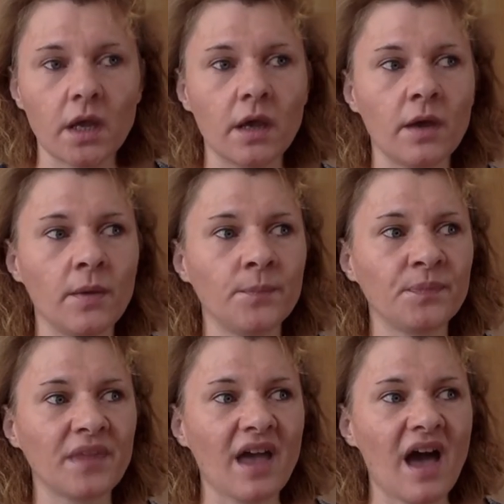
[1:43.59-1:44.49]

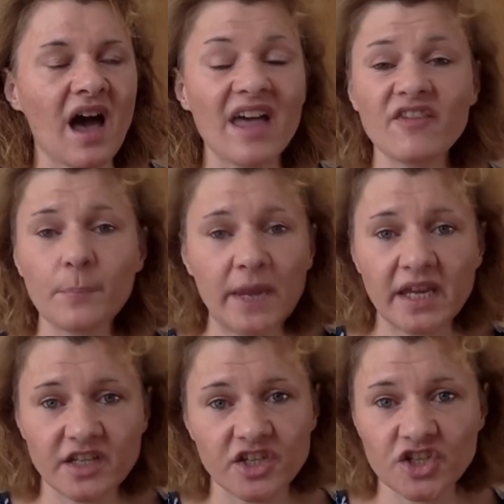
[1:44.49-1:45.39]
I have
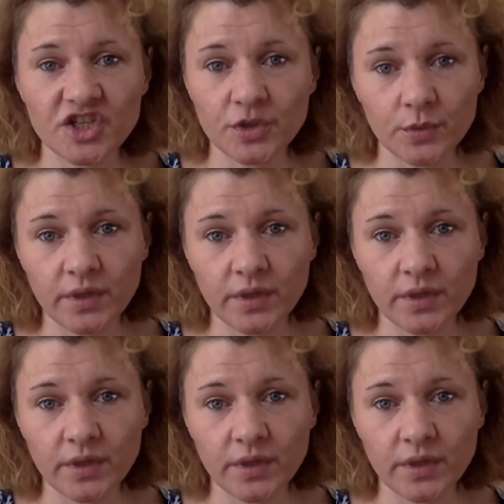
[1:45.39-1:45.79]
picked two